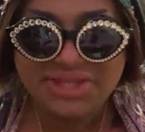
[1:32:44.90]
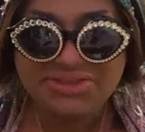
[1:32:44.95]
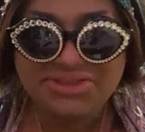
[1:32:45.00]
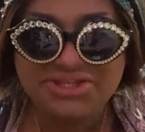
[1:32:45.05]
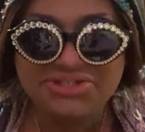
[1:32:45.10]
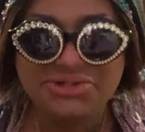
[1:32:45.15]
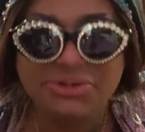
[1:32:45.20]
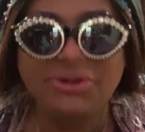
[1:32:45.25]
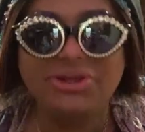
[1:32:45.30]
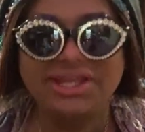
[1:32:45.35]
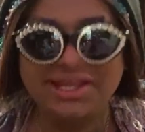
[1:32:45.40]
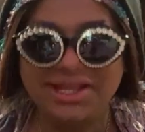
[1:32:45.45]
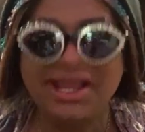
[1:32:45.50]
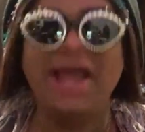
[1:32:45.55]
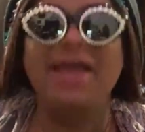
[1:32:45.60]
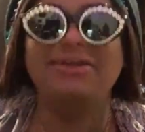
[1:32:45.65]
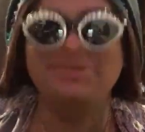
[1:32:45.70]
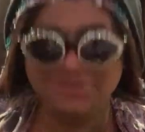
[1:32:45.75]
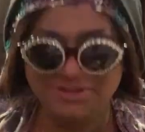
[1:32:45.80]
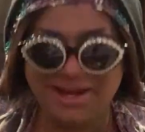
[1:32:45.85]
dorky guy,
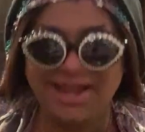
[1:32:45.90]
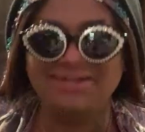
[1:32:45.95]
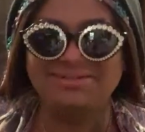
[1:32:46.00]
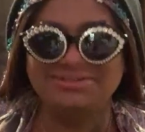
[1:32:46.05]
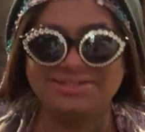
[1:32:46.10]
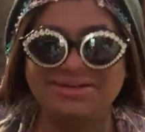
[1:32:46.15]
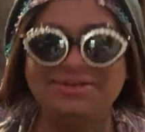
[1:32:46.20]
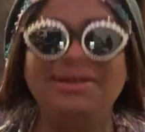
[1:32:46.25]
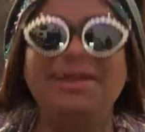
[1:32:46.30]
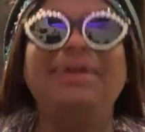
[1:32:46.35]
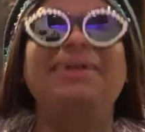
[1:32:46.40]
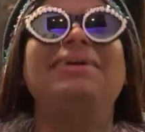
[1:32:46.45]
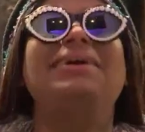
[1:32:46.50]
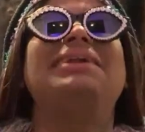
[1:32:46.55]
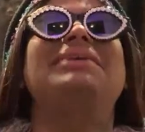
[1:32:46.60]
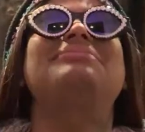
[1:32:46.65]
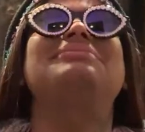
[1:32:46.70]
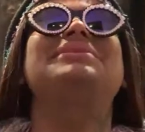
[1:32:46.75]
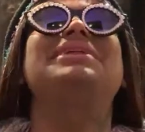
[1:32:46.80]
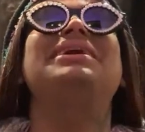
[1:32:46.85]
correct. Okay, good.
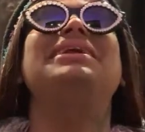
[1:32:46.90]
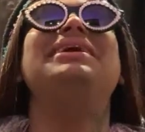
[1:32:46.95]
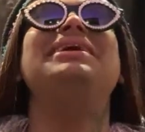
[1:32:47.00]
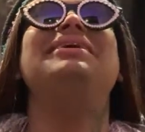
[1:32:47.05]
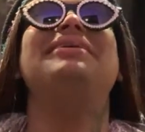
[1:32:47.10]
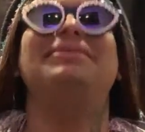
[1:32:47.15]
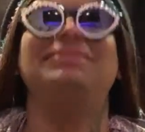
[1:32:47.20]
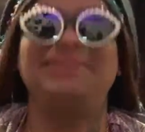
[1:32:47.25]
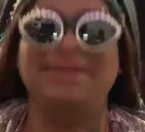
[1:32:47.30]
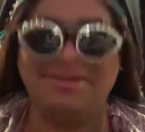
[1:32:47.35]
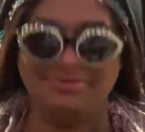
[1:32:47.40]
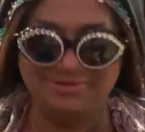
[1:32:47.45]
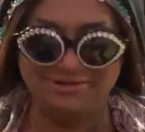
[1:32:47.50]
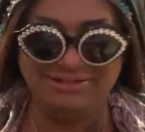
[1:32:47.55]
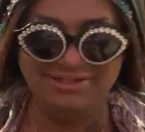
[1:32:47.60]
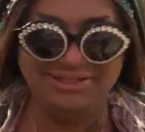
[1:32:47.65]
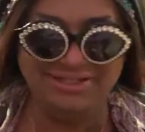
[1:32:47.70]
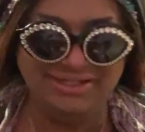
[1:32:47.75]
I'm glad I got that one.